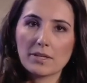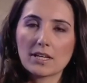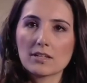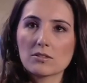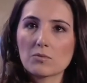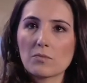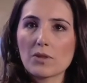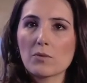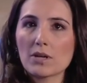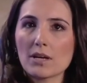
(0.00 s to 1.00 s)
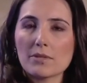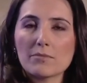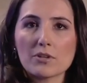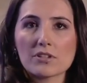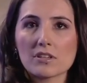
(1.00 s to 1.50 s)
because when I'm in
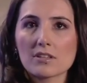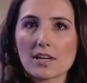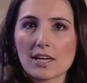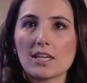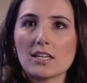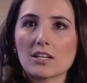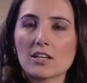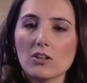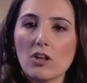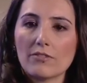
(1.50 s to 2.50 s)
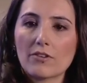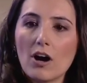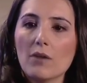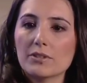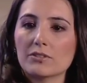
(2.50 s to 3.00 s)
Brussels, I hear a lot of
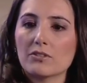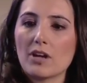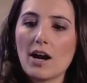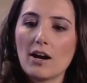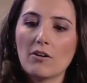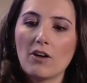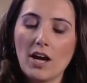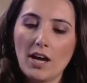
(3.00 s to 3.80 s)
comment on how